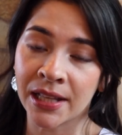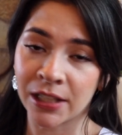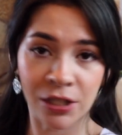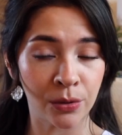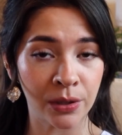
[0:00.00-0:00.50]

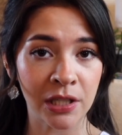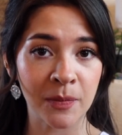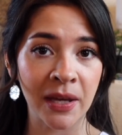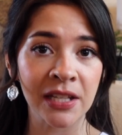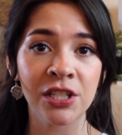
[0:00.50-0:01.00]
jeweler's
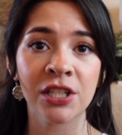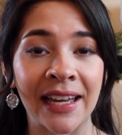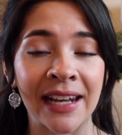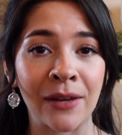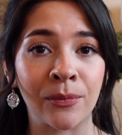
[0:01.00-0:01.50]
bench,
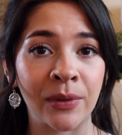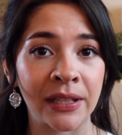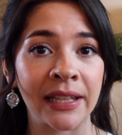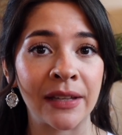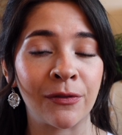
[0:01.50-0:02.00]
and I
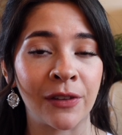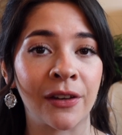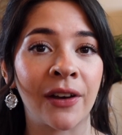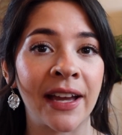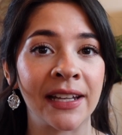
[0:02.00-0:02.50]
really
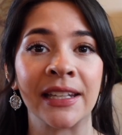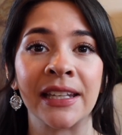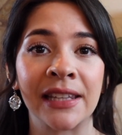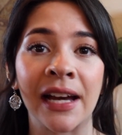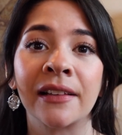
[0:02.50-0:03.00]
feel I
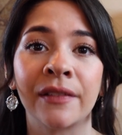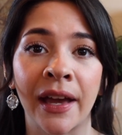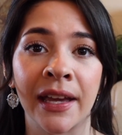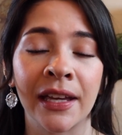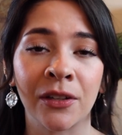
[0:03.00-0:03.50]
need that
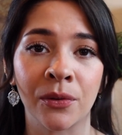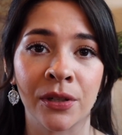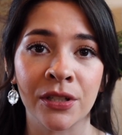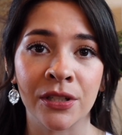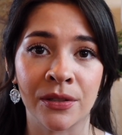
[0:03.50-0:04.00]
light in
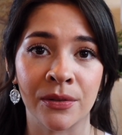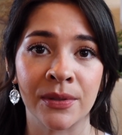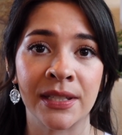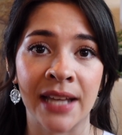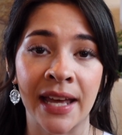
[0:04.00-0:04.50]
order
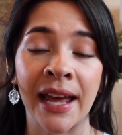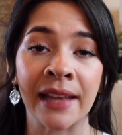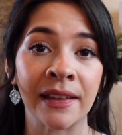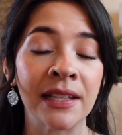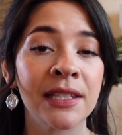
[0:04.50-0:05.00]
to set
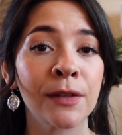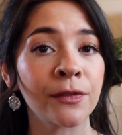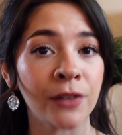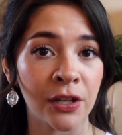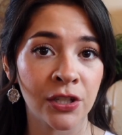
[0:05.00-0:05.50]
at least the
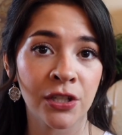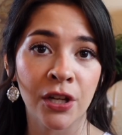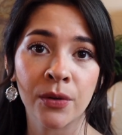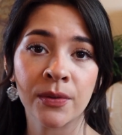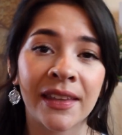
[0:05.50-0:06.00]
flush
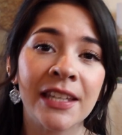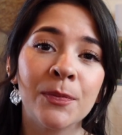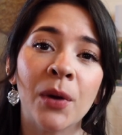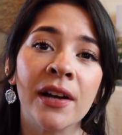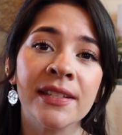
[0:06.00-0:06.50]
stone. These
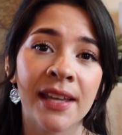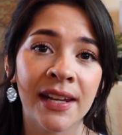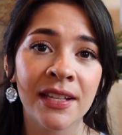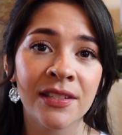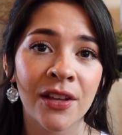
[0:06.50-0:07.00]
prong
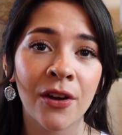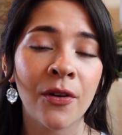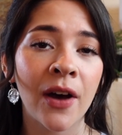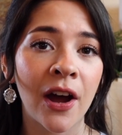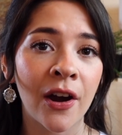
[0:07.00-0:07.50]
settings
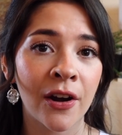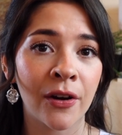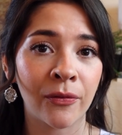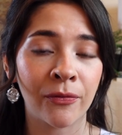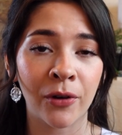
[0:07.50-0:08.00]
though
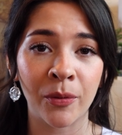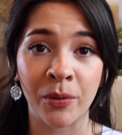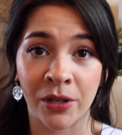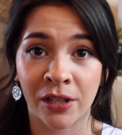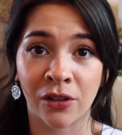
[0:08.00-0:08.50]
are for a
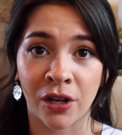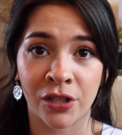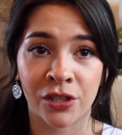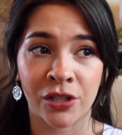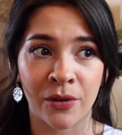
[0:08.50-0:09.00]
pretty
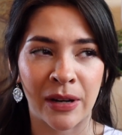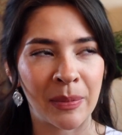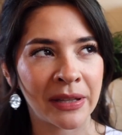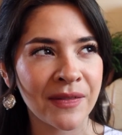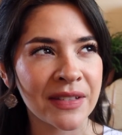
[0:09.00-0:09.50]
large stone. I
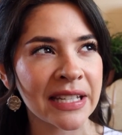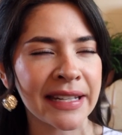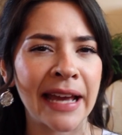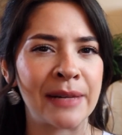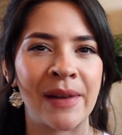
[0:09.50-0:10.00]
believe it's a
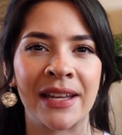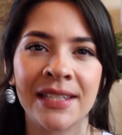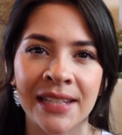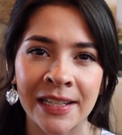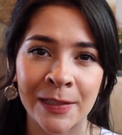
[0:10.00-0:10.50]

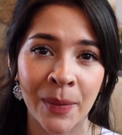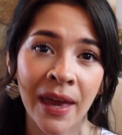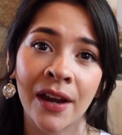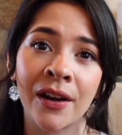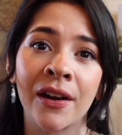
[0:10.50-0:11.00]
9x6
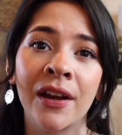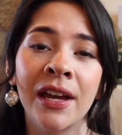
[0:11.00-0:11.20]
pear